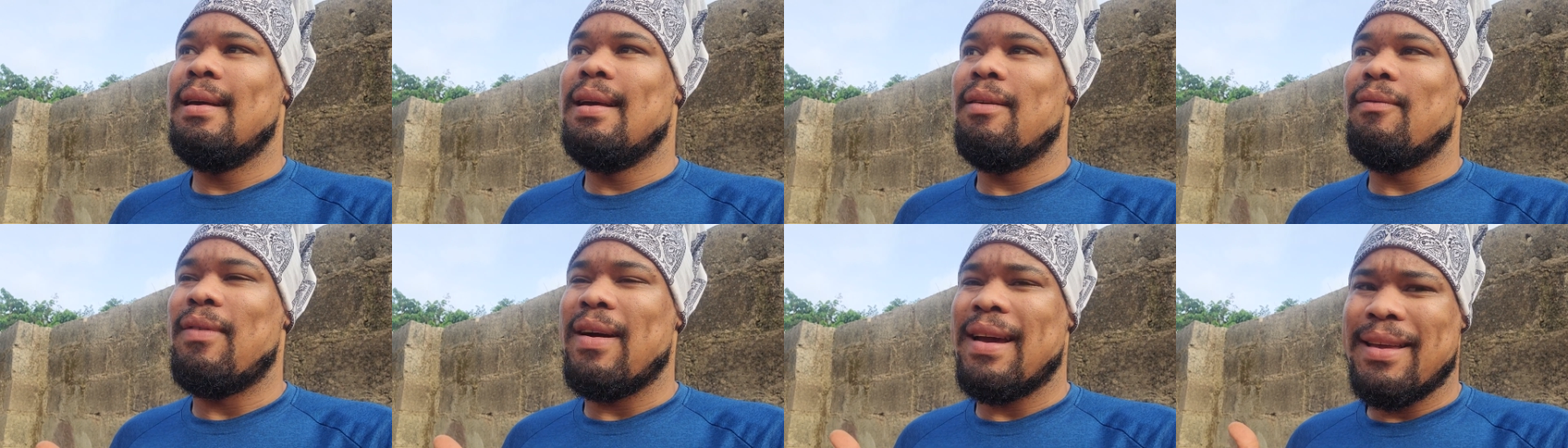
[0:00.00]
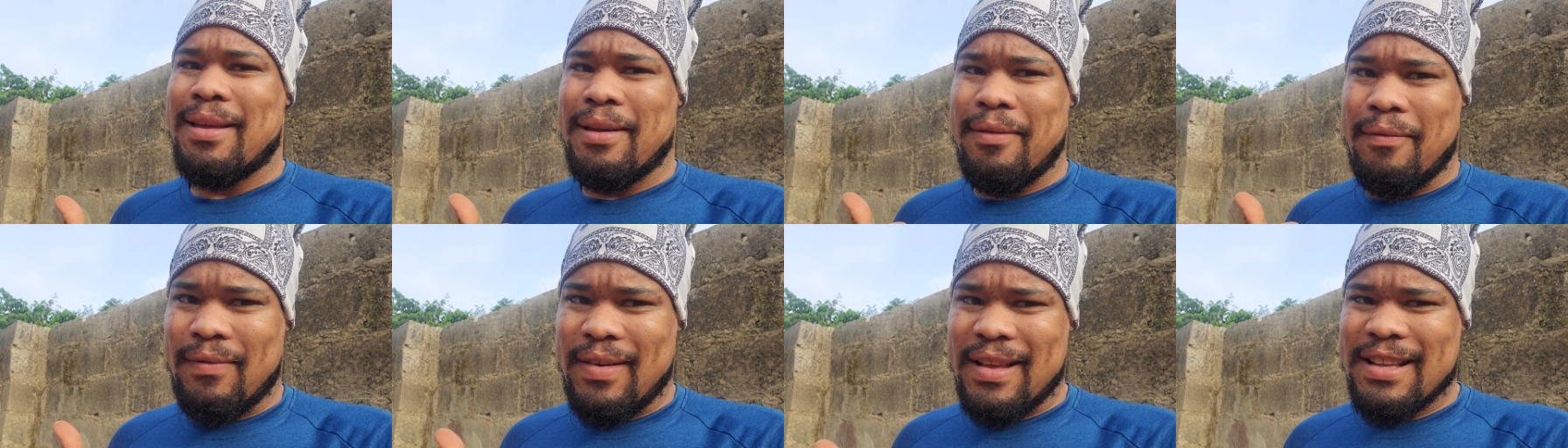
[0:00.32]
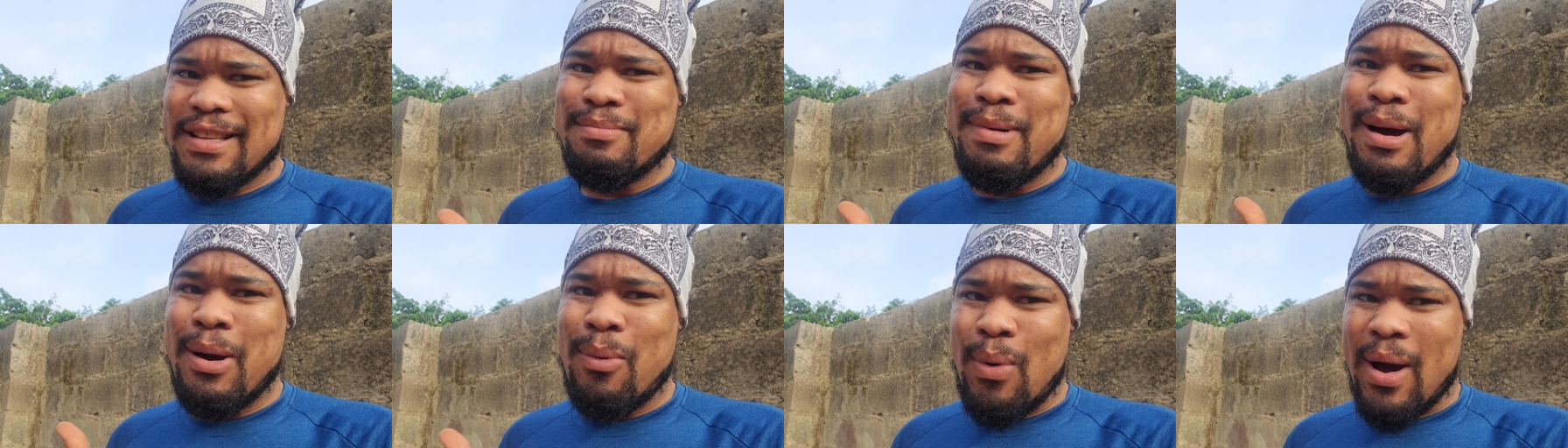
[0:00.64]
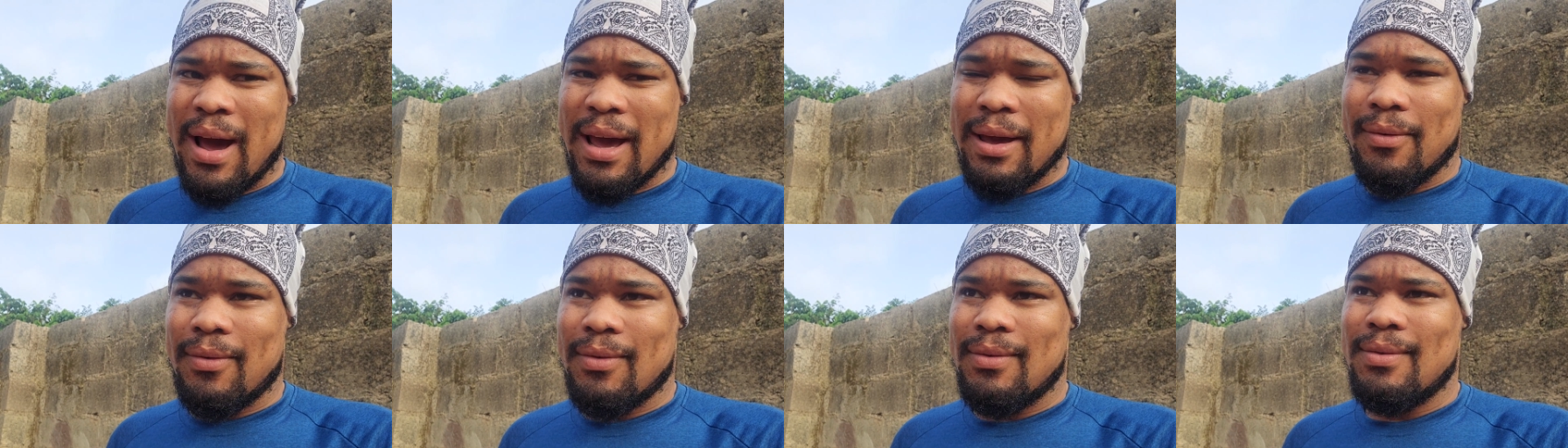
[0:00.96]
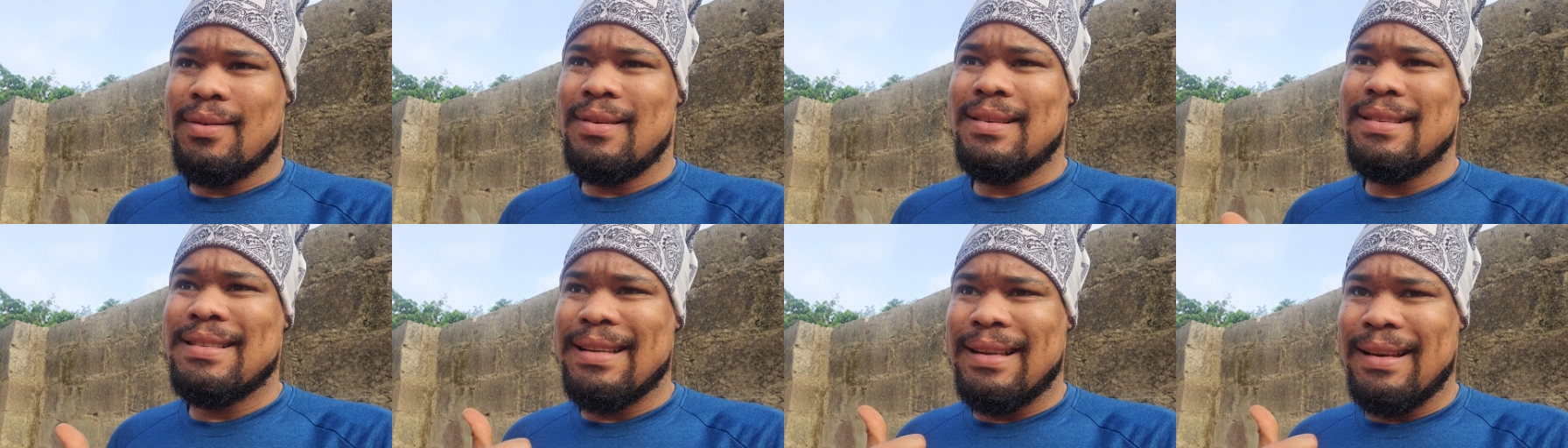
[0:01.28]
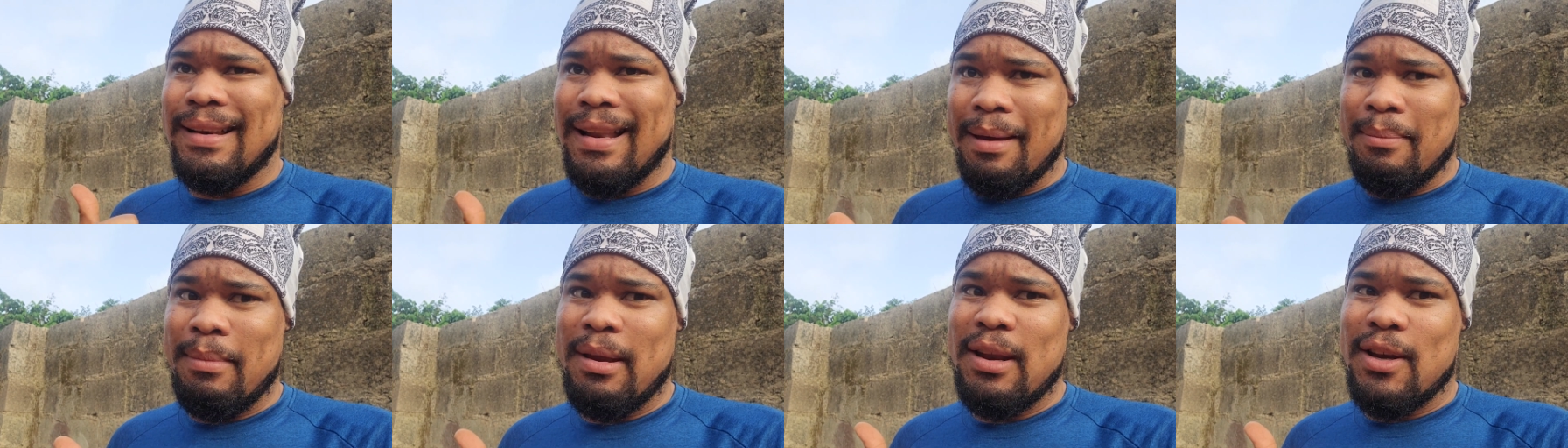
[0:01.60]
If I can convince my wife to
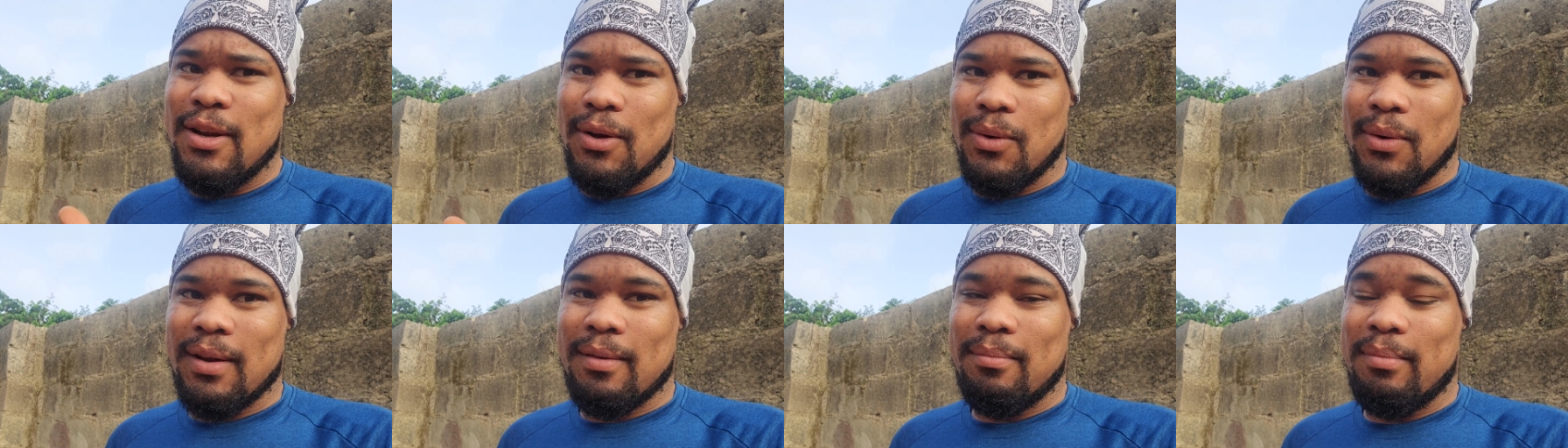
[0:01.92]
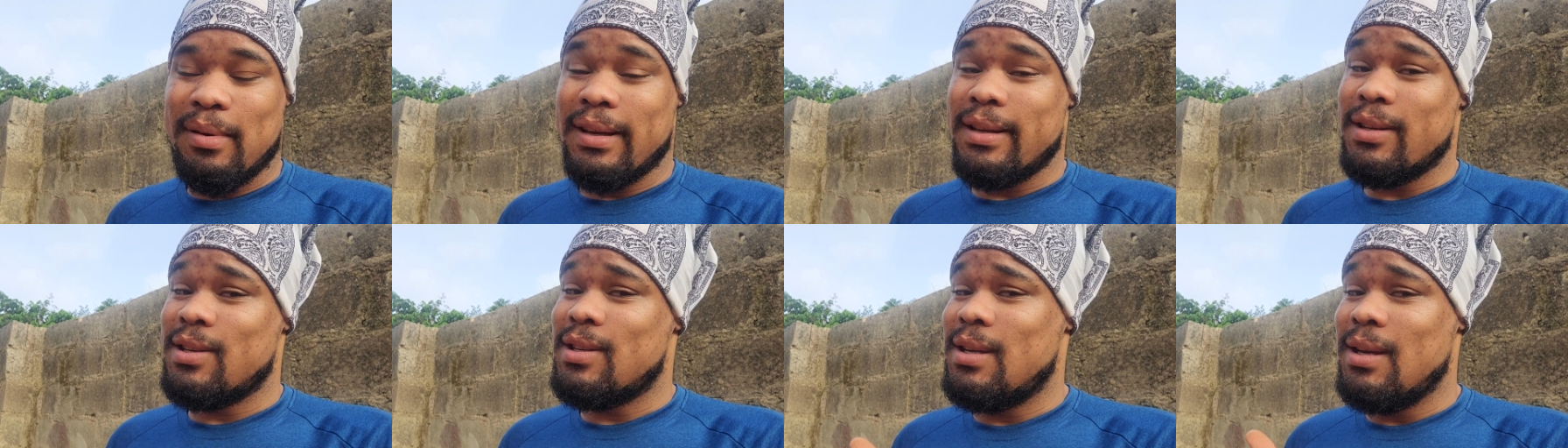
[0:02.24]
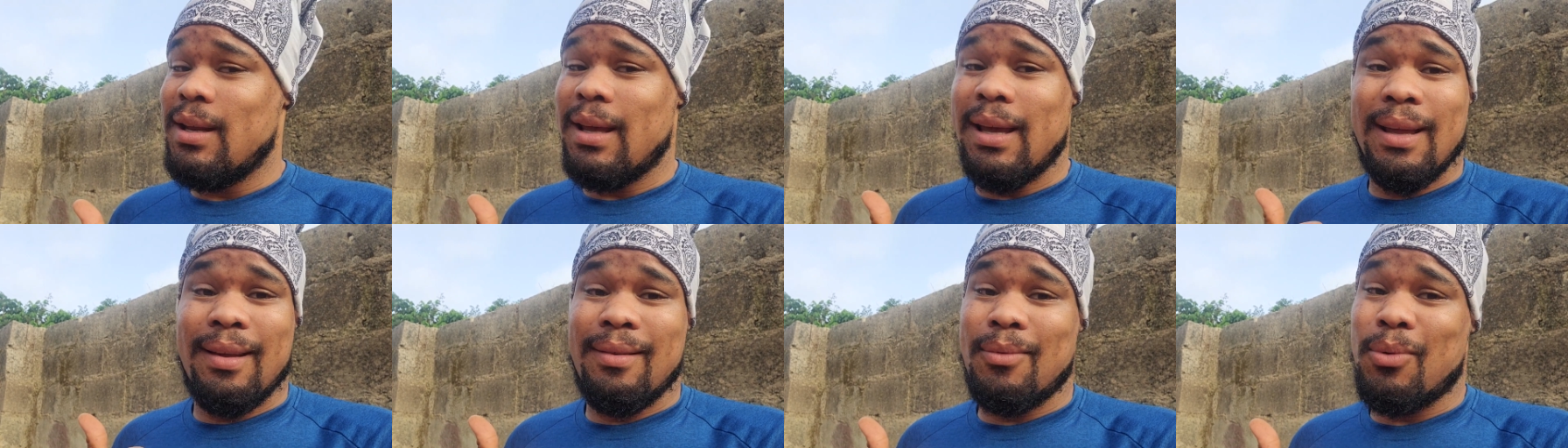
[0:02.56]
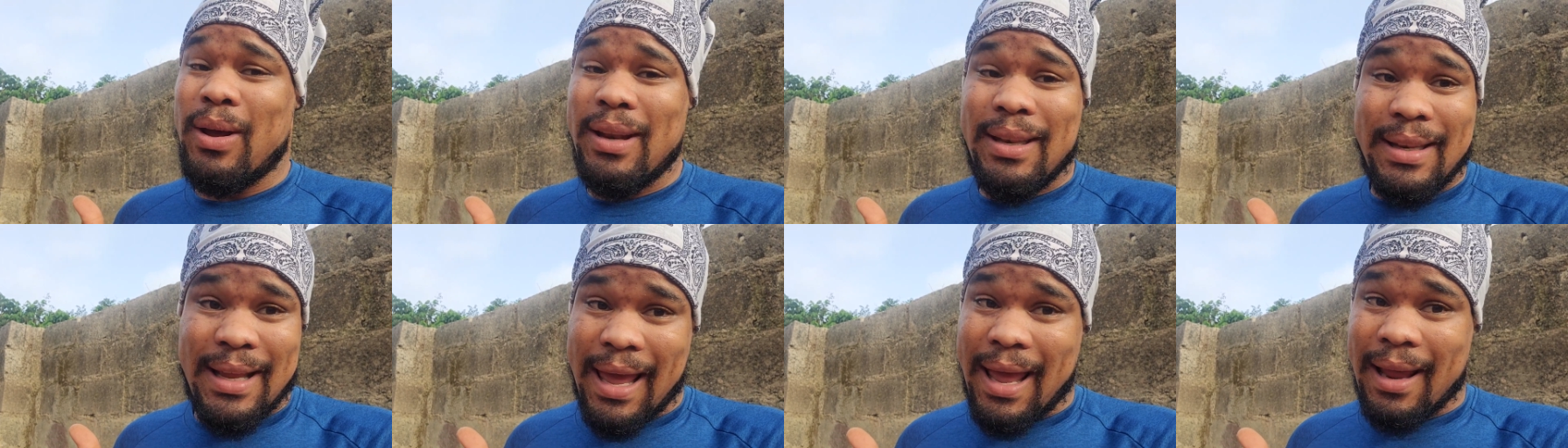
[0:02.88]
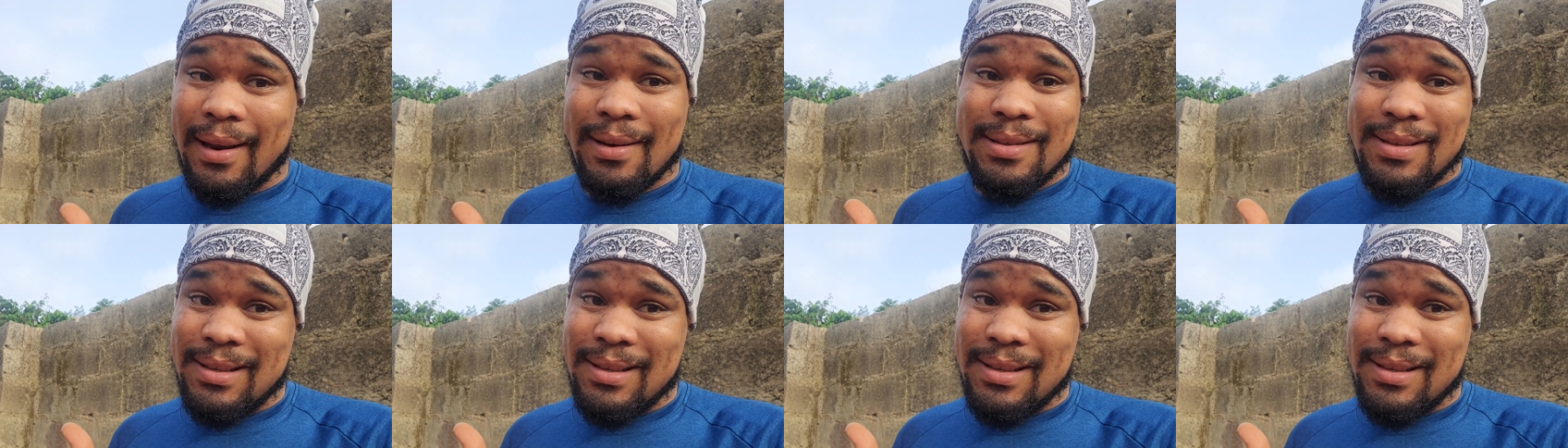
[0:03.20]
let me do it, because she ain't with that.